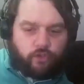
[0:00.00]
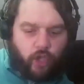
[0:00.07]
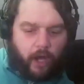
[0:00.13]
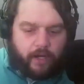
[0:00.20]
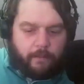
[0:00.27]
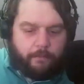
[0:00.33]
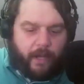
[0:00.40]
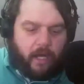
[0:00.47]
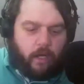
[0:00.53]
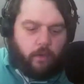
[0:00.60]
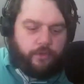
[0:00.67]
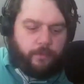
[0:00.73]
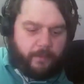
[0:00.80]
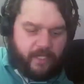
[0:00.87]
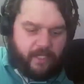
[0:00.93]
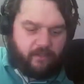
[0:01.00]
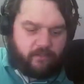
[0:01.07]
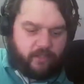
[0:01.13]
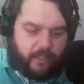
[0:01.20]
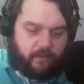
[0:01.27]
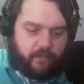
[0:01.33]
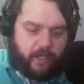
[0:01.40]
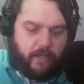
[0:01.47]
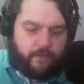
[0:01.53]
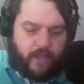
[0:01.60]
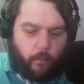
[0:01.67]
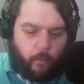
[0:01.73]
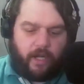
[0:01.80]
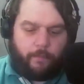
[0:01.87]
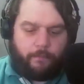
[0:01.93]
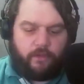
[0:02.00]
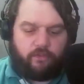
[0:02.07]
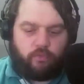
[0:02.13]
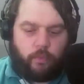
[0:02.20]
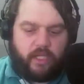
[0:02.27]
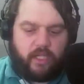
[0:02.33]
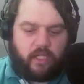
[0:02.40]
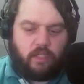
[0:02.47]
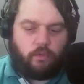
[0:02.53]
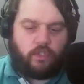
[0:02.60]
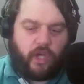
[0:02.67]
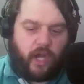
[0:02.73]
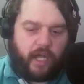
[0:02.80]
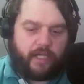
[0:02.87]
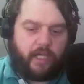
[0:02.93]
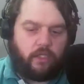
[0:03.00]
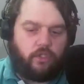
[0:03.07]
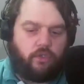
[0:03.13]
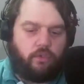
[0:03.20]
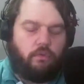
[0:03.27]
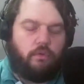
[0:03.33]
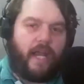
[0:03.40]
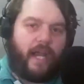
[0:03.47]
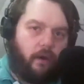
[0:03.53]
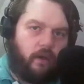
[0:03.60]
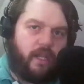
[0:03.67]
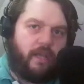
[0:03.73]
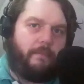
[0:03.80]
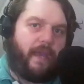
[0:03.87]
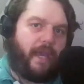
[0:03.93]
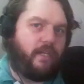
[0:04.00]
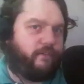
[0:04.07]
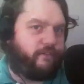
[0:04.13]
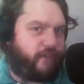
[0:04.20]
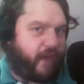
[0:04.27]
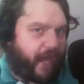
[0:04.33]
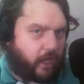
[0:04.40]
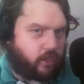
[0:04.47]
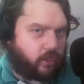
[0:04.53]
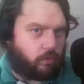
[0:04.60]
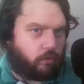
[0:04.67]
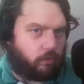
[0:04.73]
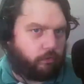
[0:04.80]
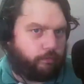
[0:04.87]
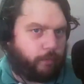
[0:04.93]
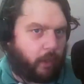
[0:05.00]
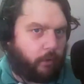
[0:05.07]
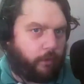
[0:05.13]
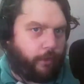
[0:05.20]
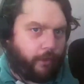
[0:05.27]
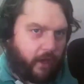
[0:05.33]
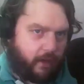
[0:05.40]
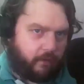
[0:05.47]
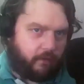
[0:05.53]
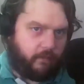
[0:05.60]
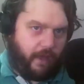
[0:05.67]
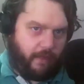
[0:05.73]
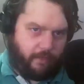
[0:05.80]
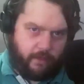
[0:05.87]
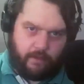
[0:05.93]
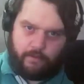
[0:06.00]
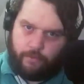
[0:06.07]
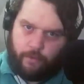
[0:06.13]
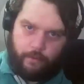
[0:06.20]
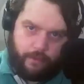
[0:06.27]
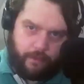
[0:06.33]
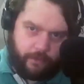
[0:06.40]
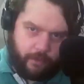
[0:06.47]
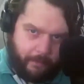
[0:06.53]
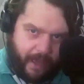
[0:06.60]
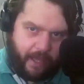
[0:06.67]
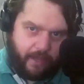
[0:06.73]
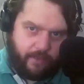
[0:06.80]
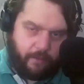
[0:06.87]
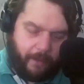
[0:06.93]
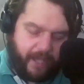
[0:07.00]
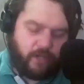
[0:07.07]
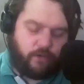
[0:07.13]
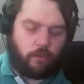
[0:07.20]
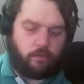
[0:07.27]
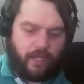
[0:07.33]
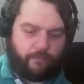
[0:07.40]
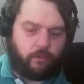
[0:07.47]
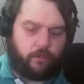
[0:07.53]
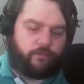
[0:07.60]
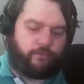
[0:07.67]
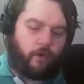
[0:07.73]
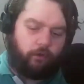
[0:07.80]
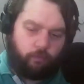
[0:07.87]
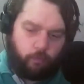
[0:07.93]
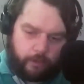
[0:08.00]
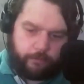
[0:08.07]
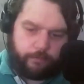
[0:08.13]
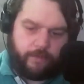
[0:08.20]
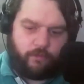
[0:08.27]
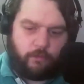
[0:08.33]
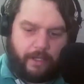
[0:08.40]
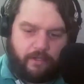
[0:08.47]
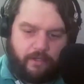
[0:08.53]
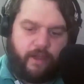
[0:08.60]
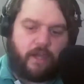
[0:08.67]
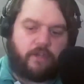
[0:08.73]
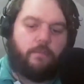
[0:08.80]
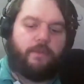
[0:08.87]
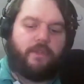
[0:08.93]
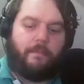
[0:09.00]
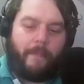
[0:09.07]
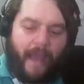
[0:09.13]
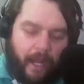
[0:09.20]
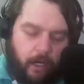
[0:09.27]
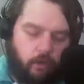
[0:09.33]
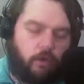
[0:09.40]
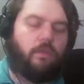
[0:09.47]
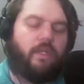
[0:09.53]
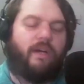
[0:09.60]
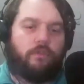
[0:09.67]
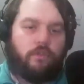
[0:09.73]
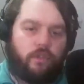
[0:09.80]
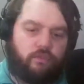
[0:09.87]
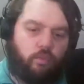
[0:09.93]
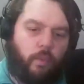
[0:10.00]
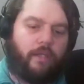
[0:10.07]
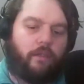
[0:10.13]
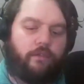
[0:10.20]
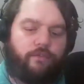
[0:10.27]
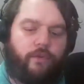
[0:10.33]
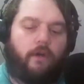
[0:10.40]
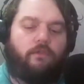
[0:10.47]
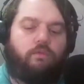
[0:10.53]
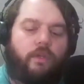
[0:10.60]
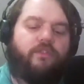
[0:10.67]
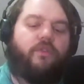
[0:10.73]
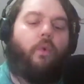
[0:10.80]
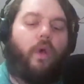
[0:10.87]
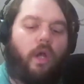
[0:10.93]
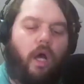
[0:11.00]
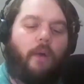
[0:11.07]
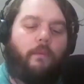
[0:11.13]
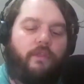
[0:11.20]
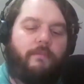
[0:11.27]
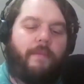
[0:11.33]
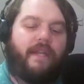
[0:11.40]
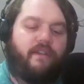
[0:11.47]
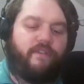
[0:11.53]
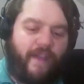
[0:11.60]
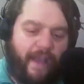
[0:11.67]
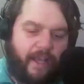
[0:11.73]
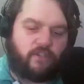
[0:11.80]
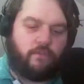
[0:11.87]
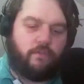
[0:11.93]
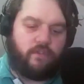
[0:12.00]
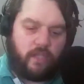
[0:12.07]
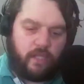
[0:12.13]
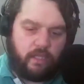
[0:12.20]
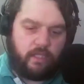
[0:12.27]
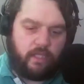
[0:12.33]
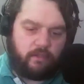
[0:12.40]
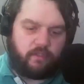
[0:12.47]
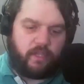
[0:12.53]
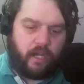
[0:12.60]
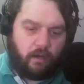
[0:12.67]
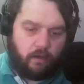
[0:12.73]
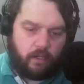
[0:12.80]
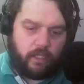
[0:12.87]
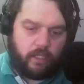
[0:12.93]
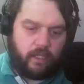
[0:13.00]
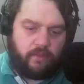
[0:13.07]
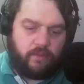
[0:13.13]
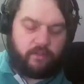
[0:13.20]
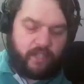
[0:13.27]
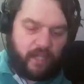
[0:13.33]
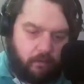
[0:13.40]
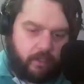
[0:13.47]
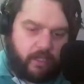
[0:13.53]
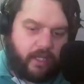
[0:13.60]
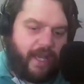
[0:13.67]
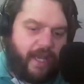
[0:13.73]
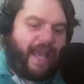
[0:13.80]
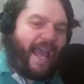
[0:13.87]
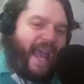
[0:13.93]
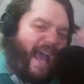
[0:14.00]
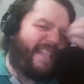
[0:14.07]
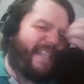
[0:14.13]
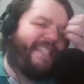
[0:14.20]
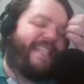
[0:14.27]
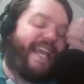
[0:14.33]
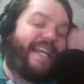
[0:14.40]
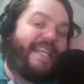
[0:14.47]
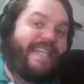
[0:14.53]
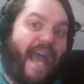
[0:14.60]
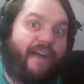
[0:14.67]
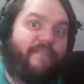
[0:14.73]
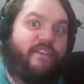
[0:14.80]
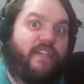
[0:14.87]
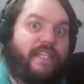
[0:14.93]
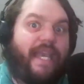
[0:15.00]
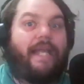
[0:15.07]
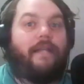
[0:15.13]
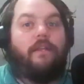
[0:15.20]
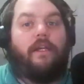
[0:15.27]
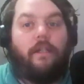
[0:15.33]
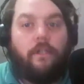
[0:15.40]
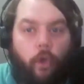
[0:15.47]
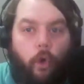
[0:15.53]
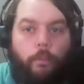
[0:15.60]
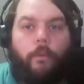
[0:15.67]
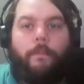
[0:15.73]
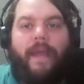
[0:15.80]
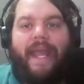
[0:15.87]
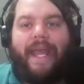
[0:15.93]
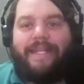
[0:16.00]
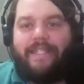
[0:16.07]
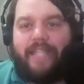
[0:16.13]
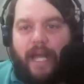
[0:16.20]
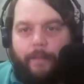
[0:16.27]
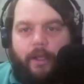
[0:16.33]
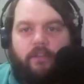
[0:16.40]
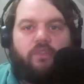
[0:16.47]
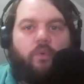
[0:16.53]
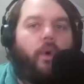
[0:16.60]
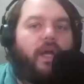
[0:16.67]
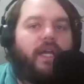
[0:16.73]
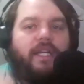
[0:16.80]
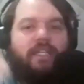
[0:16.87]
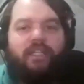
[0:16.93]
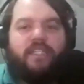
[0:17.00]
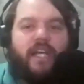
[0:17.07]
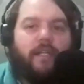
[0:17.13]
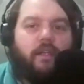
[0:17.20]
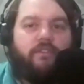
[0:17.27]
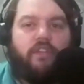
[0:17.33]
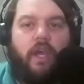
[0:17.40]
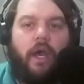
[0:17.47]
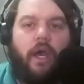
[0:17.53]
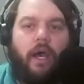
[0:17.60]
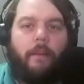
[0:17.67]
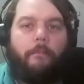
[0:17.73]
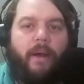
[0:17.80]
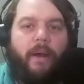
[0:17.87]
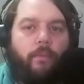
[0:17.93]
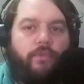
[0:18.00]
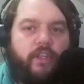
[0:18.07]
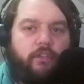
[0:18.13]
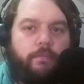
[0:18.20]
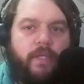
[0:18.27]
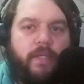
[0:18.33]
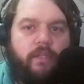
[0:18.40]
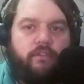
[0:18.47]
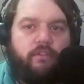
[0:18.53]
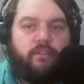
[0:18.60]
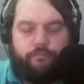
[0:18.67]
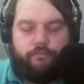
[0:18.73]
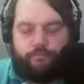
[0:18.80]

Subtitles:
talk about the piece that went up this week, and you were talking to area manufacturers, both at the micro level as far as one specific manufacturer, but the macro level as well as far as what's going on with manufacturers in this area as they navigate the global pandemic. So, what can you tell us about this piece?